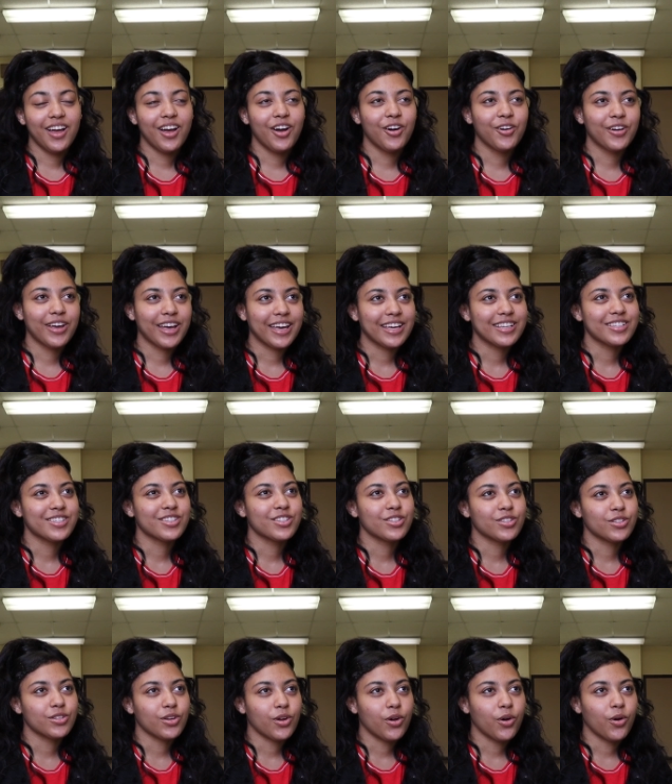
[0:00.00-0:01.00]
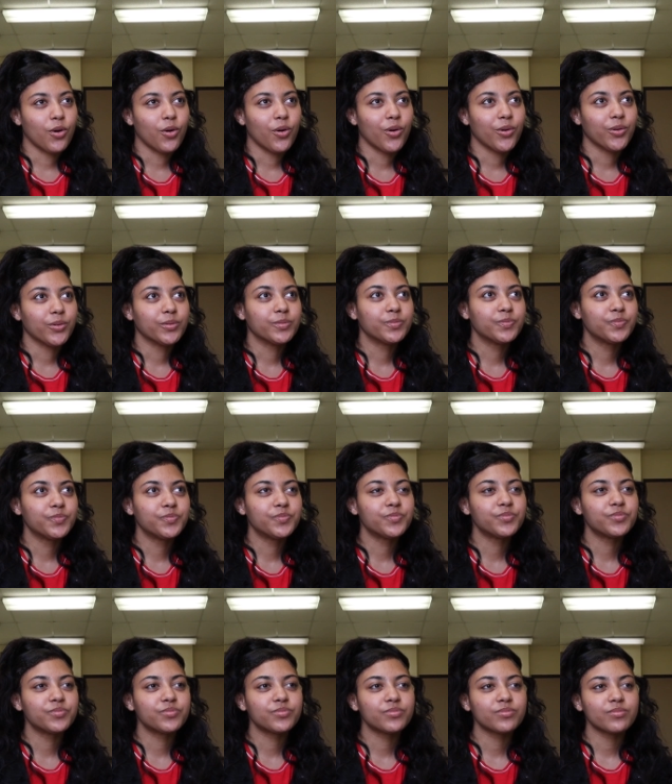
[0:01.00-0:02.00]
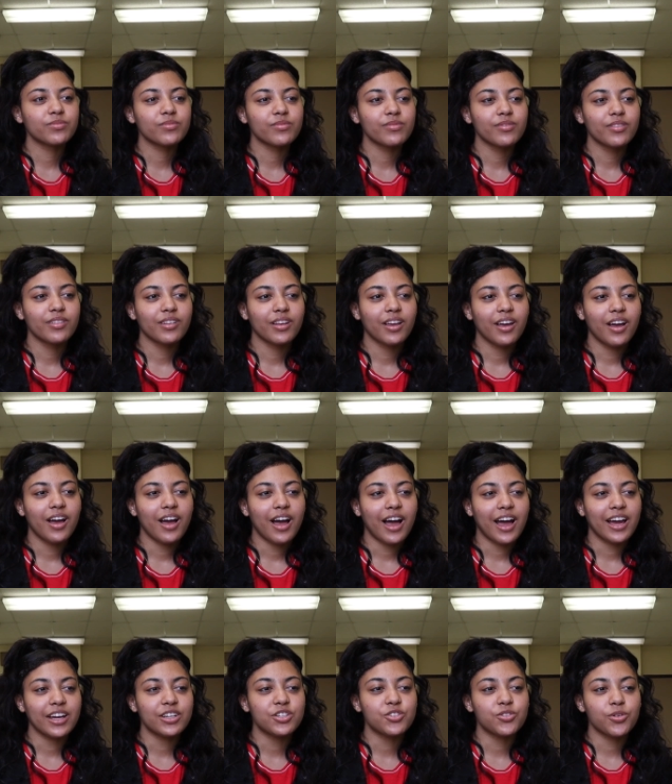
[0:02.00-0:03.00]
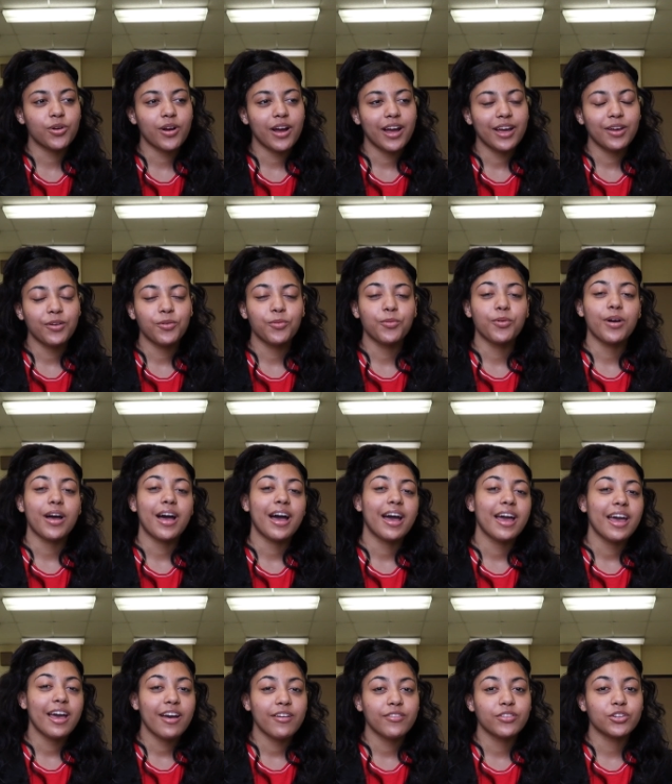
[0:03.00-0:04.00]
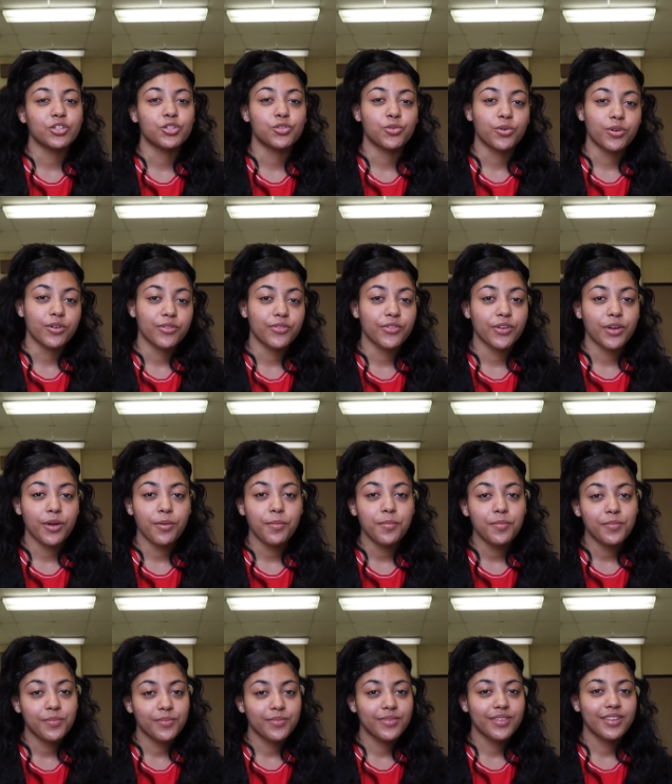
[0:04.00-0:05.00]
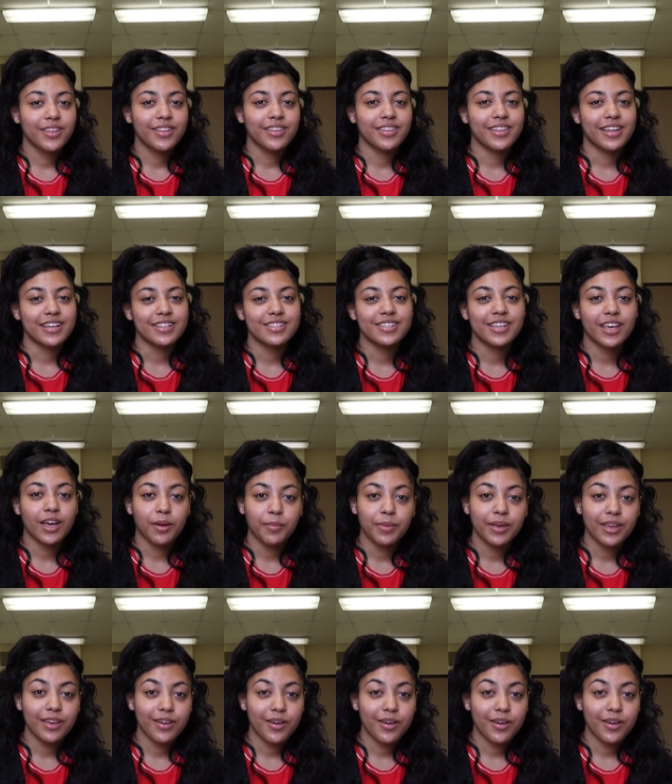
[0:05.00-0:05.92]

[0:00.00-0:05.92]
Okay, so I have a short film that's coming